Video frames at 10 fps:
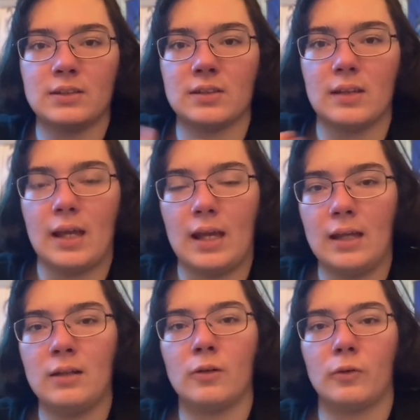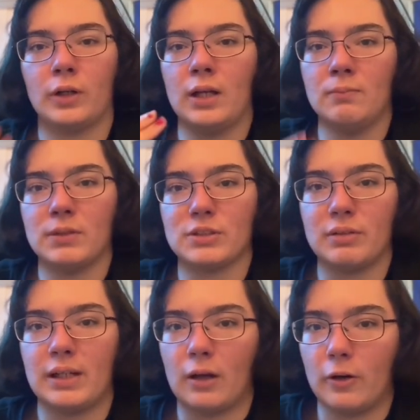to the end, or in
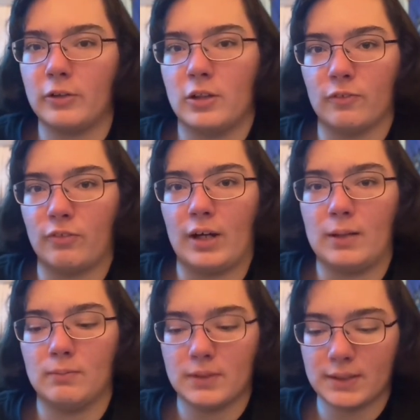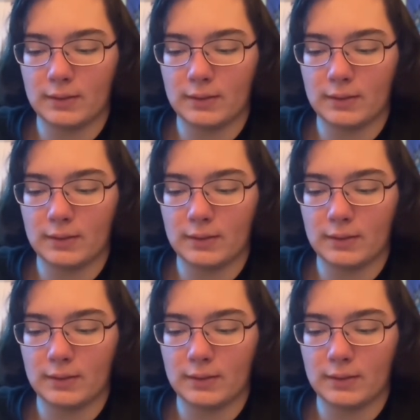between all your frames.